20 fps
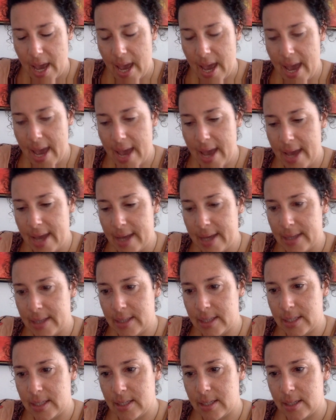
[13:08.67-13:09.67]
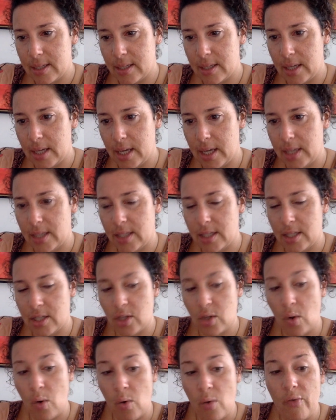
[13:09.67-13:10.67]
And
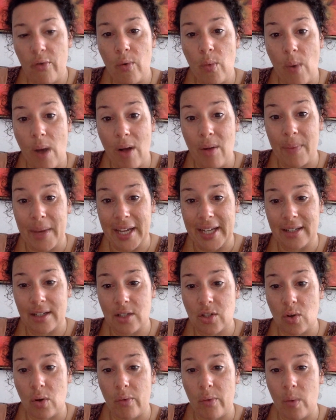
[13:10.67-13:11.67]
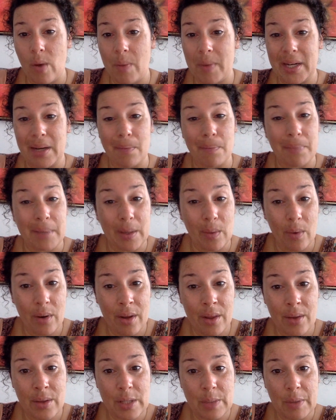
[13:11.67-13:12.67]
it's overwhelming. It's overwhelming to be one
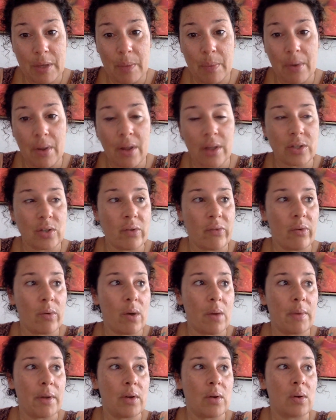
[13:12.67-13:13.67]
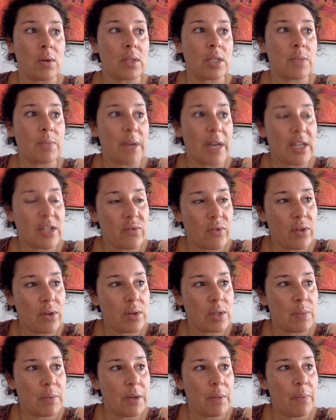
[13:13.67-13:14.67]
of those people. It's overwhelming to hold space for
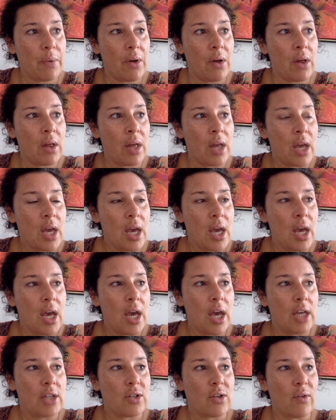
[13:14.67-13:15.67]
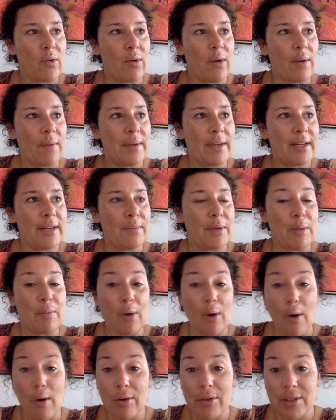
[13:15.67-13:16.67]
those people. It's overwhelming to be
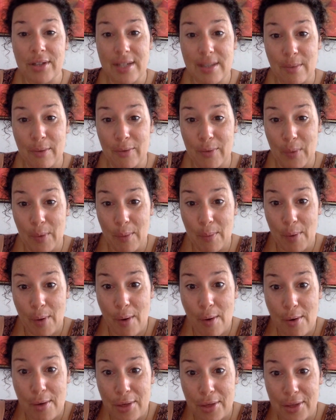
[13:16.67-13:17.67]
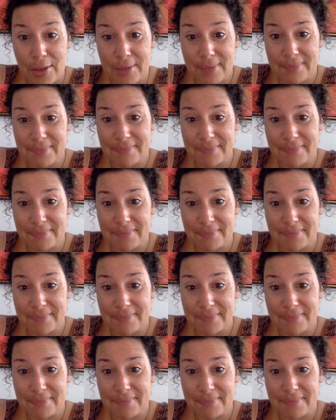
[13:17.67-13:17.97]
both. Some of you are both.